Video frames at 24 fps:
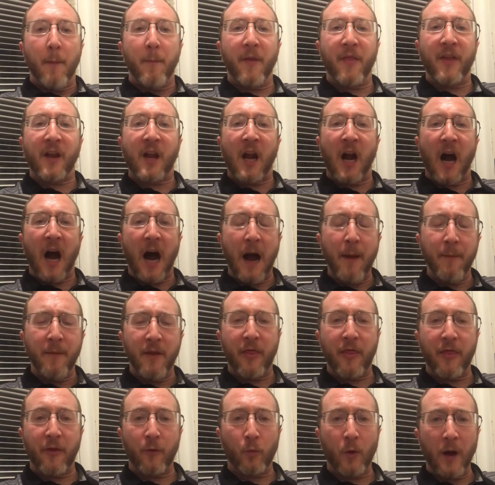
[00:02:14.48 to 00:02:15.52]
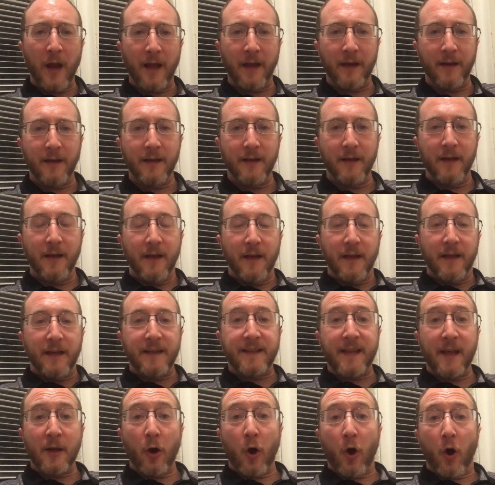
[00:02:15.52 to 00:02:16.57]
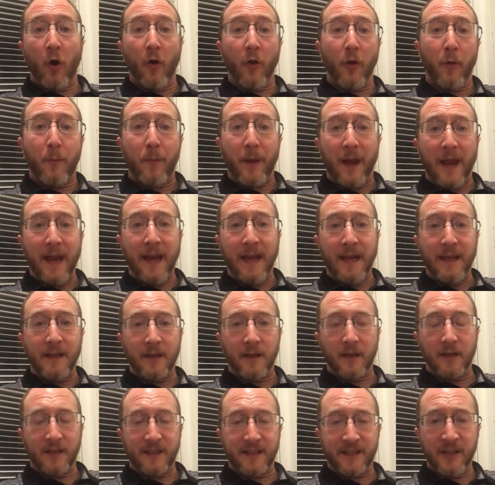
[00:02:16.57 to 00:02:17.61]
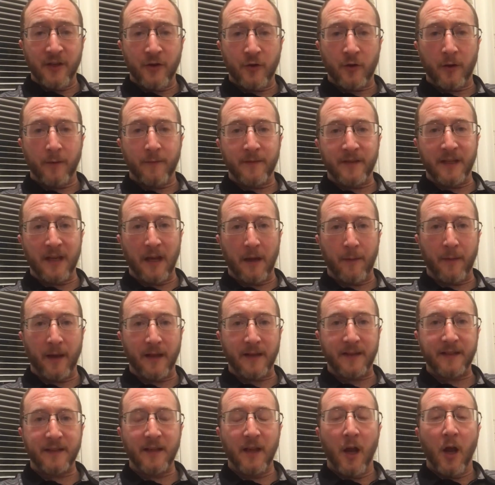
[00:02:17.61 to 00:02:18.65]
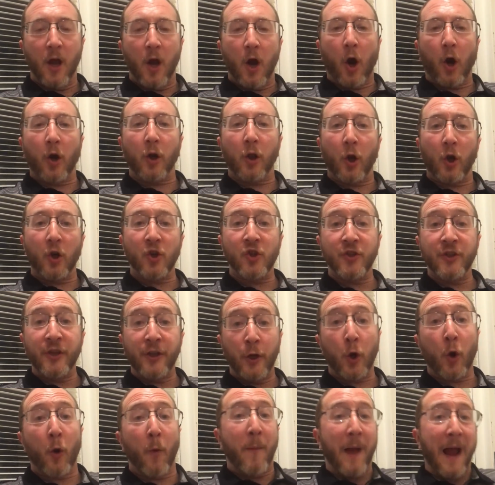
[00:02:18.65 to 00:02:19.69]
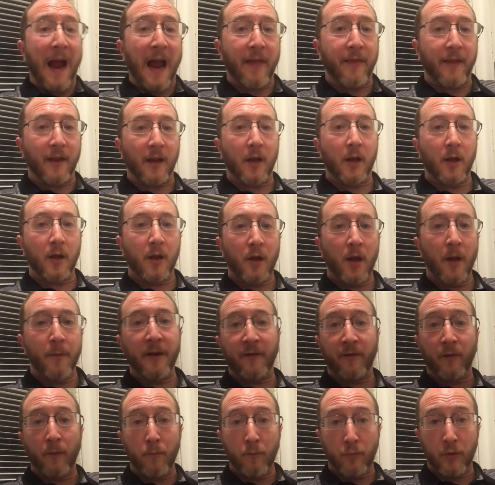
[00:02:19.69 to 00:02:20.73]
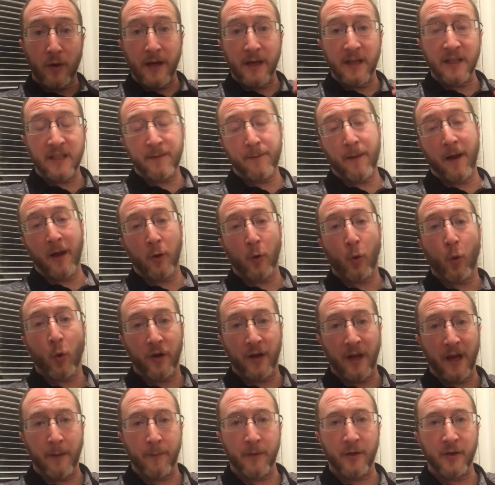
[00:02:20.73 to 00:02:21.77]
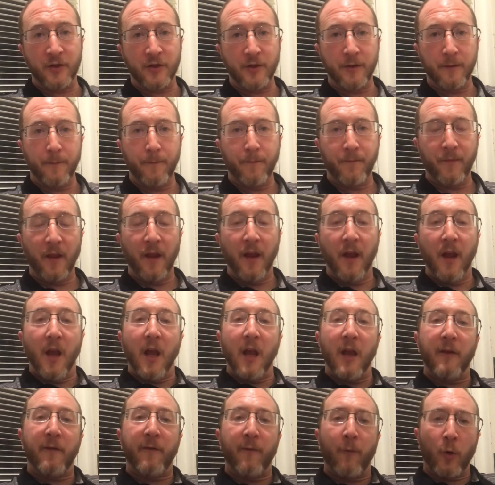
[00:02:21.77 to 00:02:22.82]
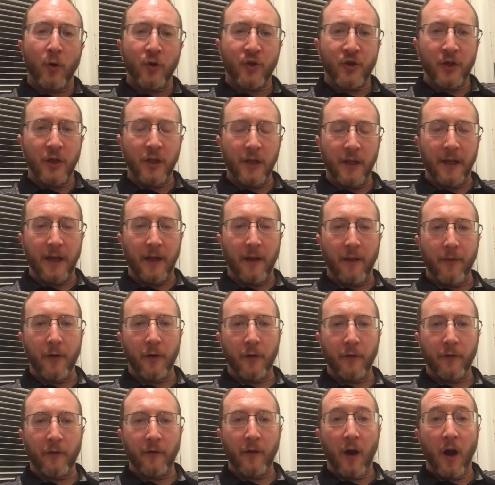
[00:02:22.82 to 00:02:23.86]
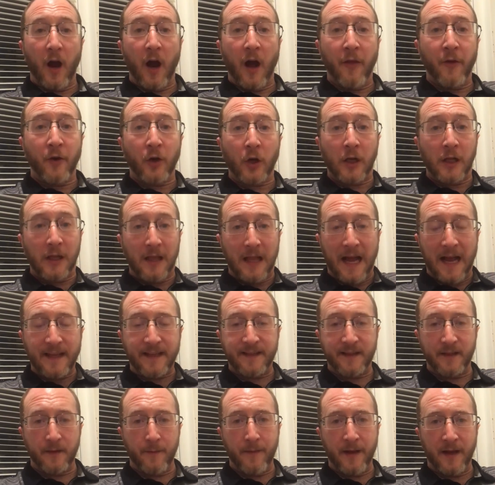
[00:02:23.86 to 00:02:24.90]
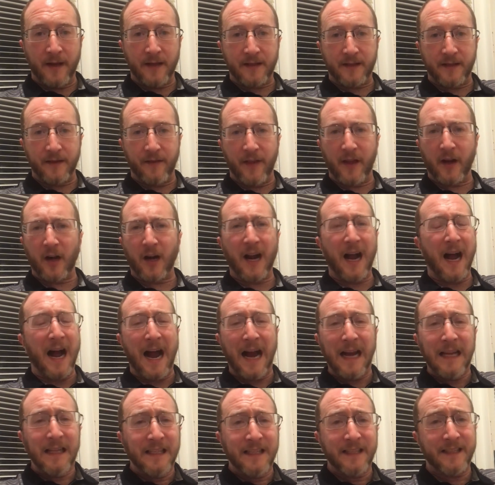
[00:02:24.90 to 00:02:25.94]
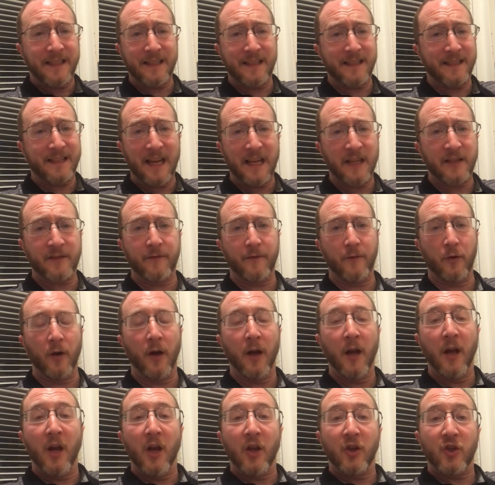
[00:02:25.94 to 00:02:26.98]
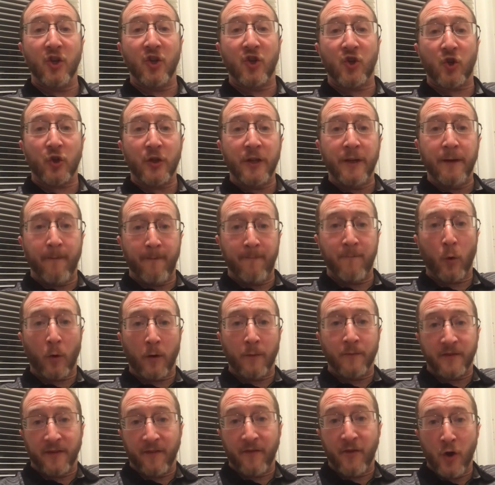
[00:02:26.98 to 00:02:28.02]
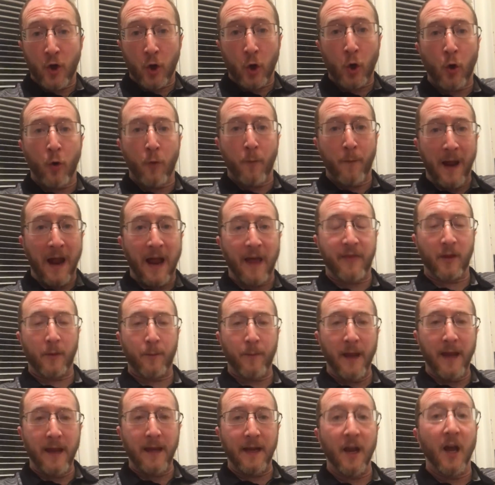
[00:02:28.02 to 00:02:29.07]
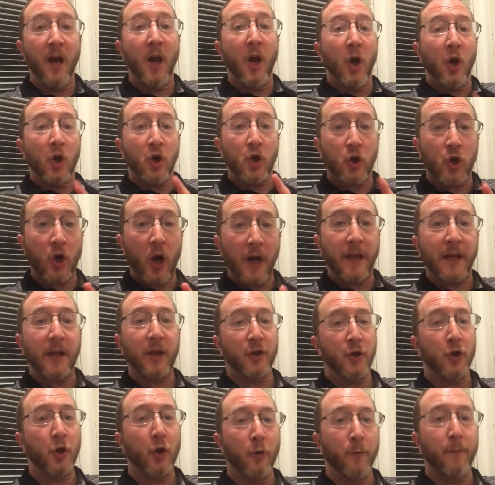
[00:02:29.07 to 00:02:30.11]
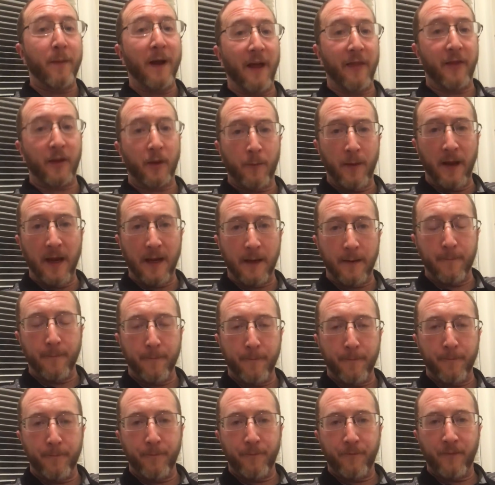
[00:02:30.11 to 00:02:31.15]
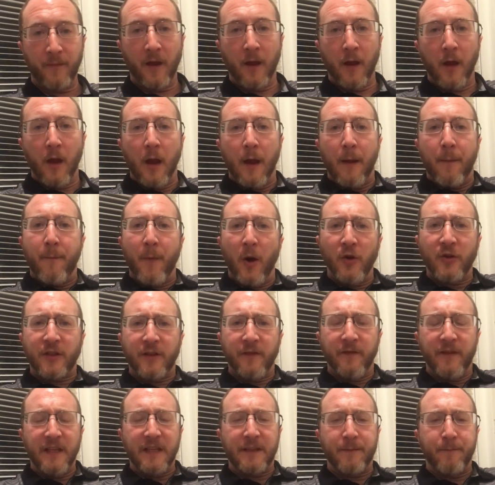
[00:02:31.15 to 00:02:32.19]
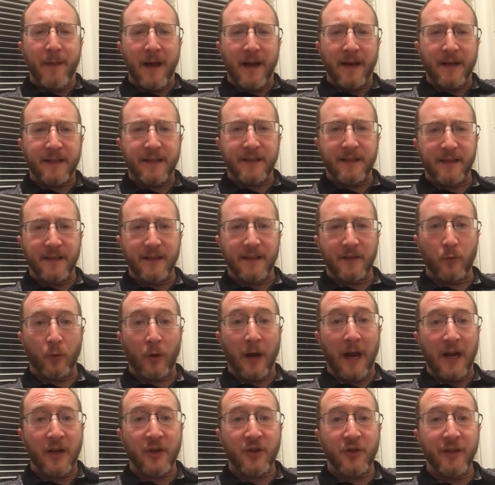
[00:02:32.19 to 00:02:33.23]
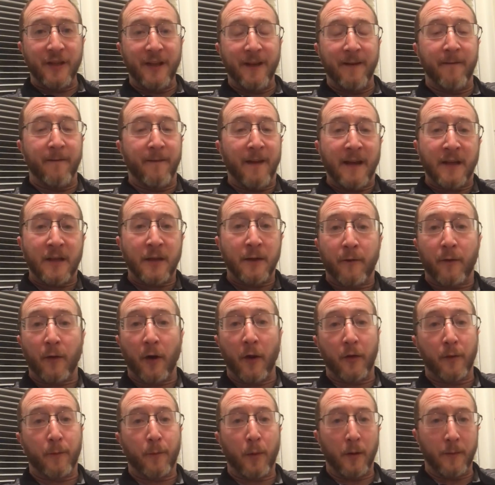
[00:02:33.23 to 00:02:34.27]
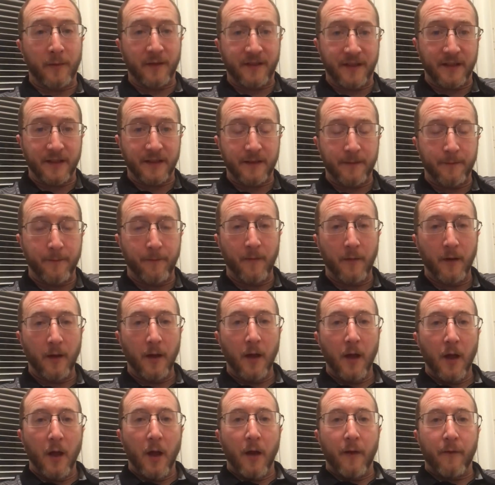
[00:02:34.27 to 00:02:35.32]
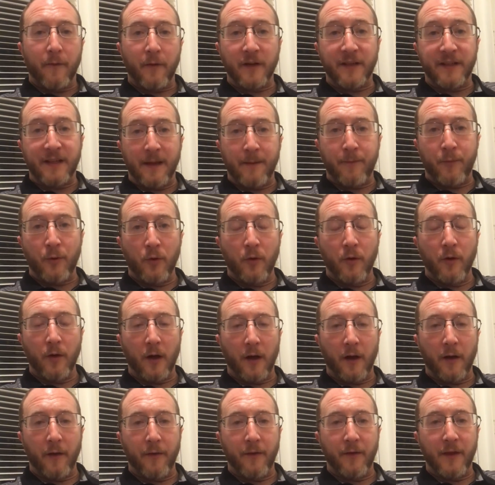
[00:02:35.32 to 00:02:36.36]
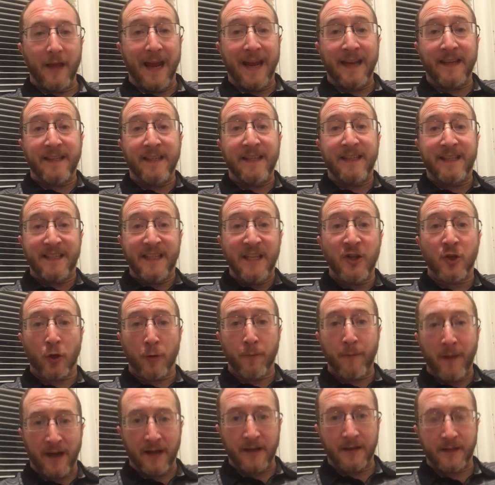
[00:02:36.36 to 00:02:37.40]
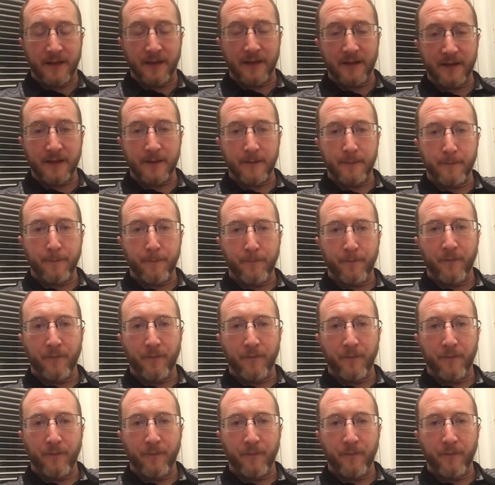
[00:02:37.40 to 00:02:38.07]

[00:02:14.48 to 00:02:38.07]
But the common thread is that all the pain syndromes in MS are largely neuropathic, coming from brain and spinal cord damage. And fortunately, there's other classes of medicine that are highly successful to treat forms of neuropathic pain, chronic neuropathic pain. Most of these medicines were actually invented for other purposes. For example, anti-seizure medicines.